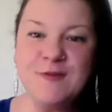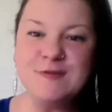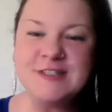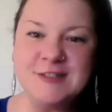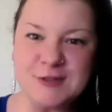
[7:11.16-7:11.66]
you've
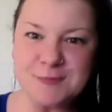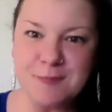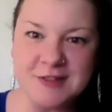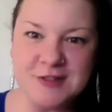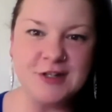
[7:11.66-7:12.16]
obviously just
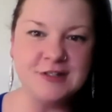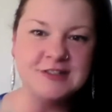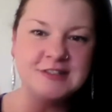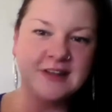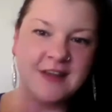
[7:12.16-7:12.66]

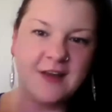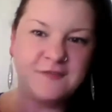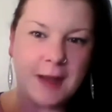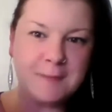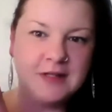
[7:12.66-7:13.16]
mentioned the
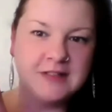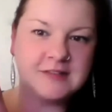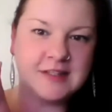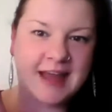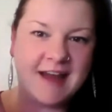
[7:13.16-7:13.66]

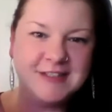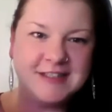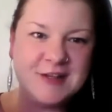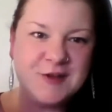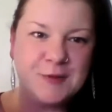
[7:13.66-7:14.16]
fabulous
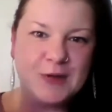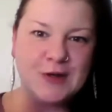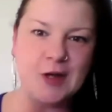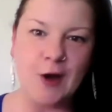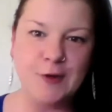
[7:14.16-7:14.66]
character in your
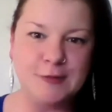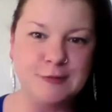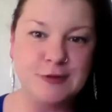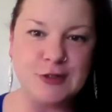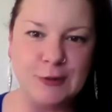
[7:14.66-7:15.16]
book,
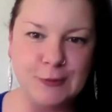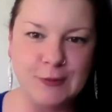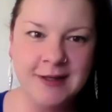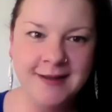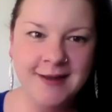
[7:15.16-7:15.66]
Opal Jewel,
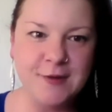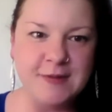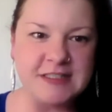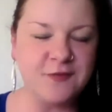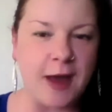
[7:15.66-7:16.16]
who
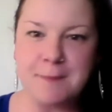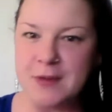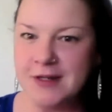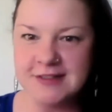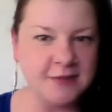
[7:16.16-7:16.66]
is
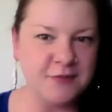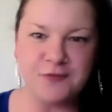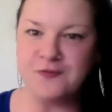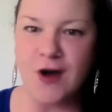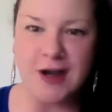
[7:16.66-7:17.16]
fabulous and
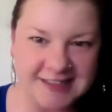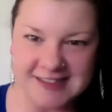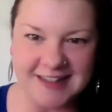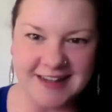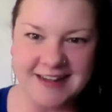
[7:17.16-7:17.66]

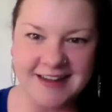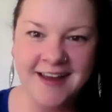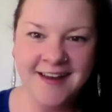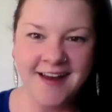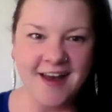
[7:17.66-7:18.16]
feisty
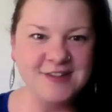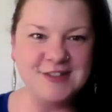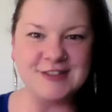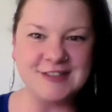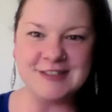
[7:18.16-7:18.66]
and
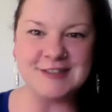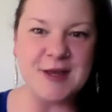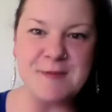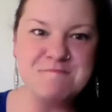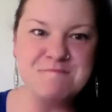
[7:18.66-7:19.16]
just
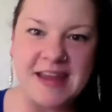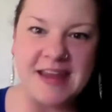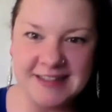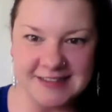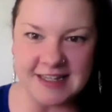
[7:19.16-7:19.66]

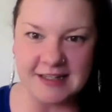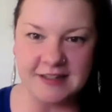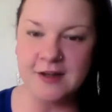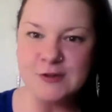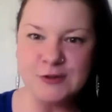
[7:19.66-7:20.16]

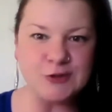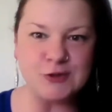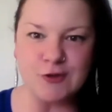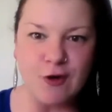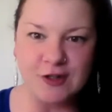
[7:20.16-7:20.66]
amazing,
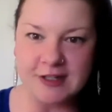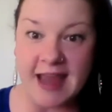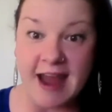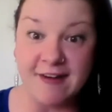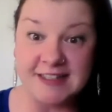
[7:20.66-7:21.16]
strong
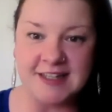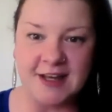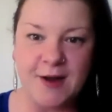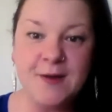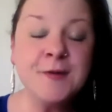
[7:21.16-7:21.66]

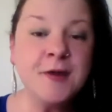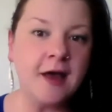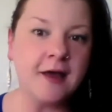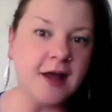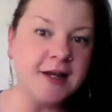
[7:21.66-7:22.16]
character.
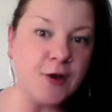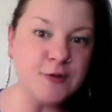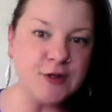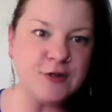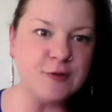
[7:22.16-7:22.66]
And I know
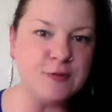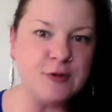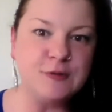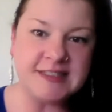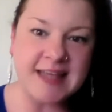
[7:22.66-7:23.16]
that
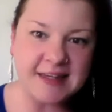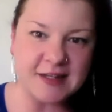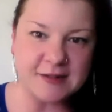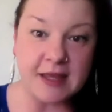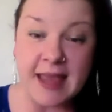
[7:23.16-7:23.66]
you said
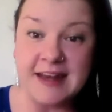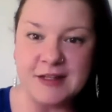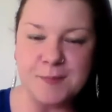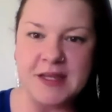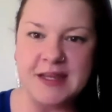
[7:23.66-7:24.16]
again
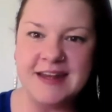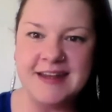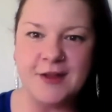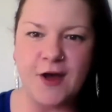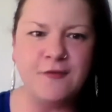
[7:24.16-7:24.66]
at the
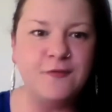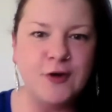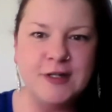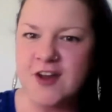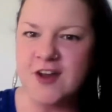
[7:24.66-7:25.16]
beginning that her
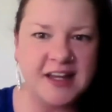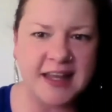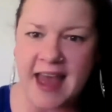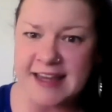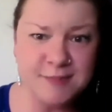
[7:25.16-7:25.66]
voice kind of
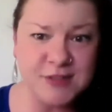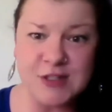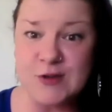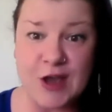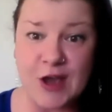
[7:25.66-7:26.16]
came
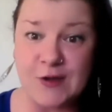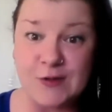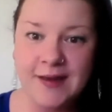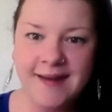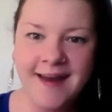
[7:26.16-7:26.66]
to you,